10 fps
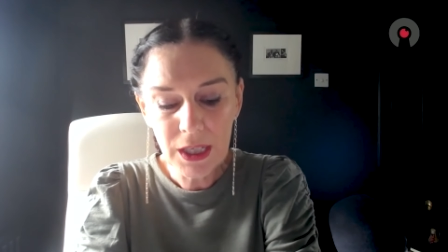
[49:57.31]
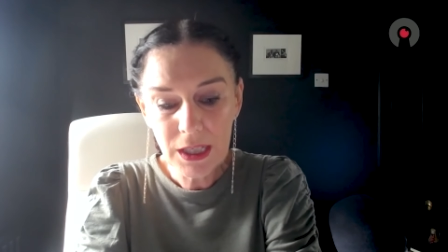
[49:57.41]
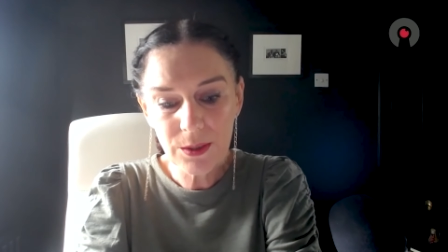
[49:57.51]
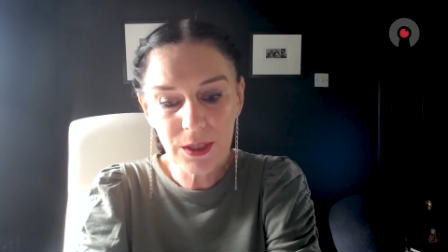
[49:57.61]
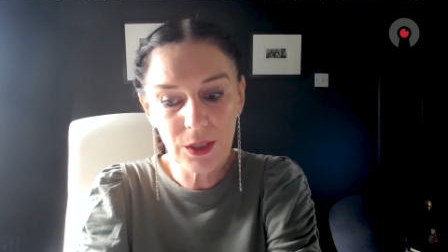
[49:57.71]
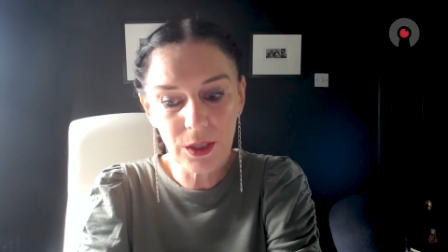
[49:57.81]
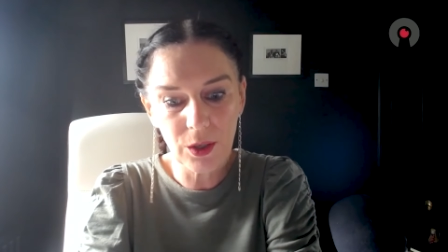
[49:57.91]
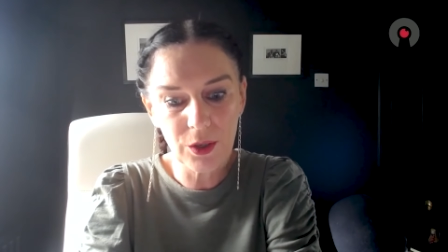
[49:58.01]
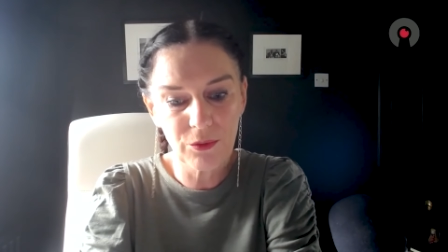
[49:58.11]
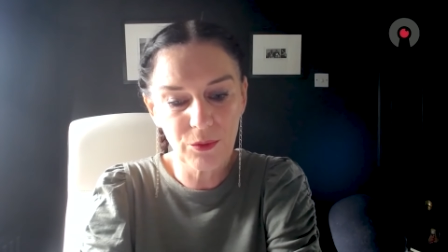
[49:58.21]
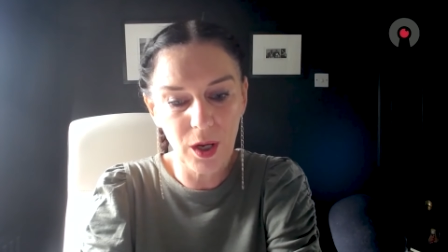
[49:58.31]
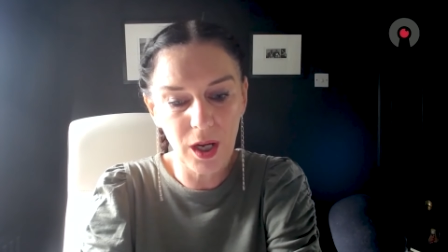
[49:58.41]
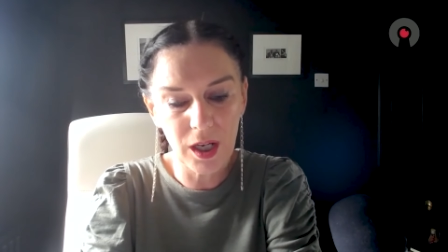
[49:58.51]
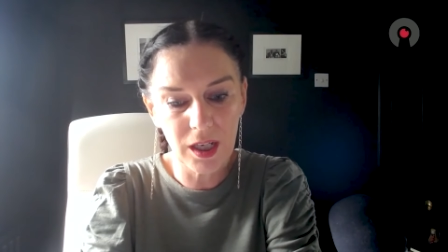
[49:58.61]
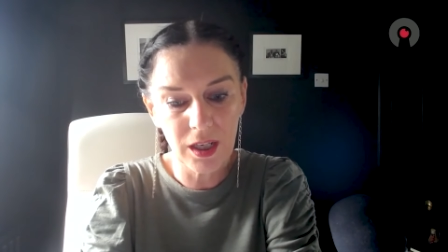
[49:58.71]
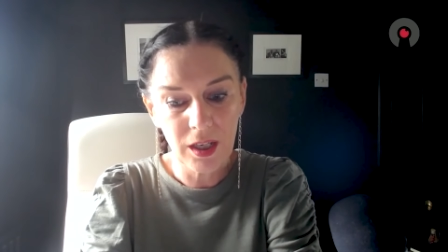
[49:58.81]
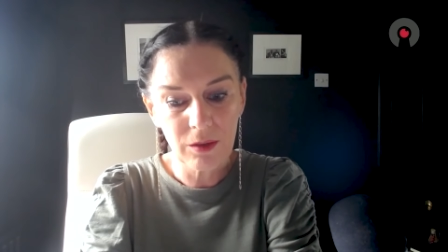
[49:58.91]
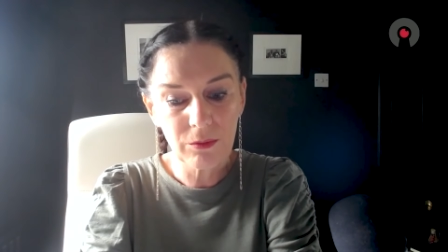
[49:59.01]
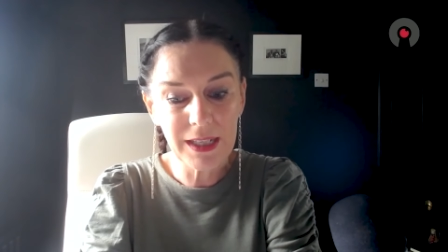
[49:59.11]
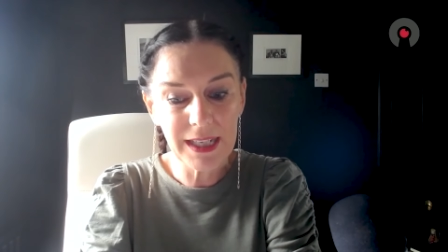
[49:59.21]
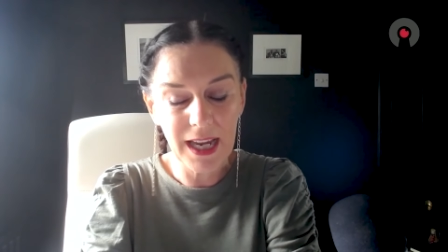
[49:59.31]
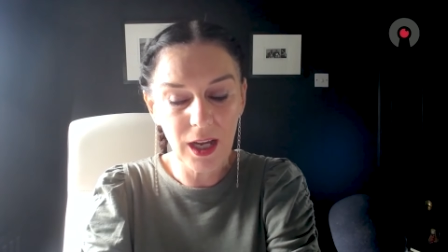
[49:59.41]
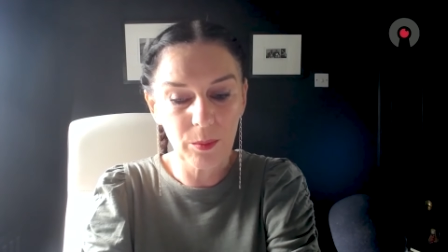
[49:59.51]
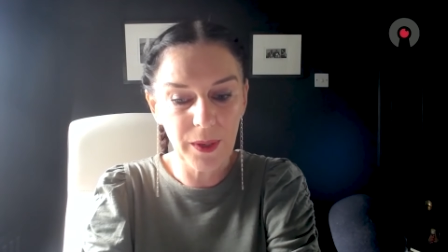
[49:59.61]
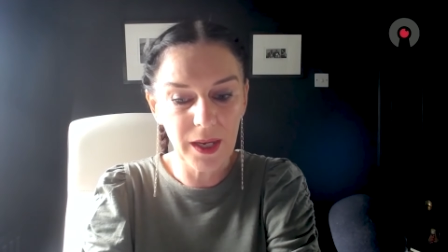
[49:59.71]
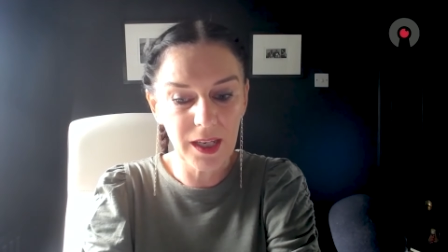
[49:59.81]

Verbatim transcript: So I do a lot of work really helping